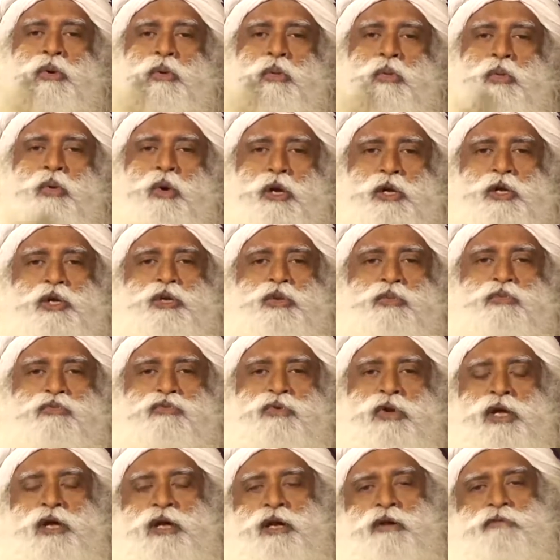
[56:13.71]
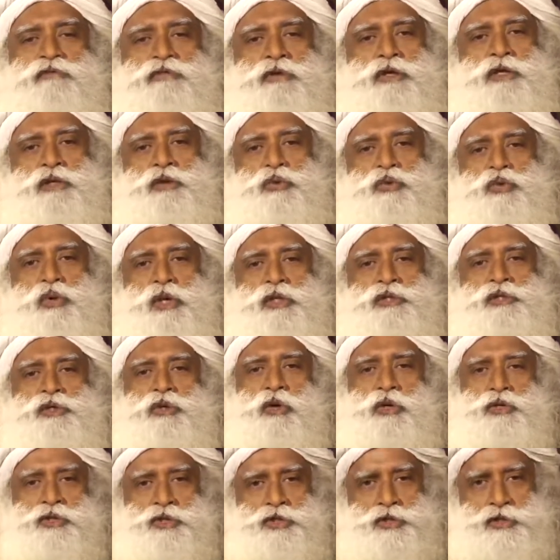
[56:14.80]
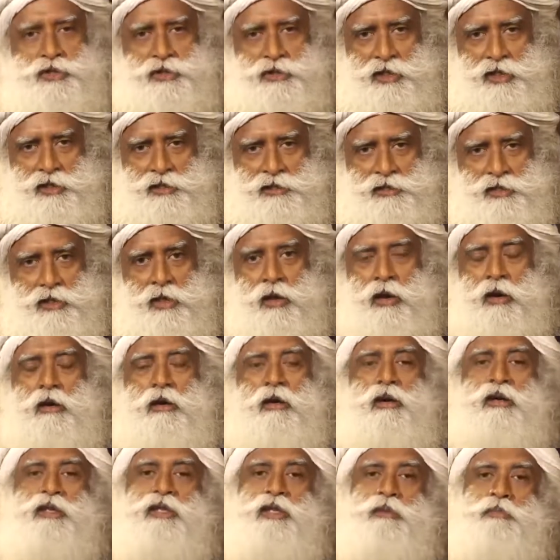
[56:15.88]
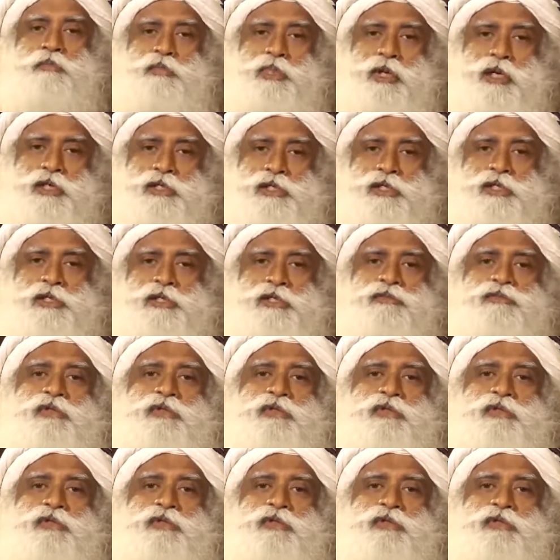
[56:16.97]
what we are referring to as consciousness or the basis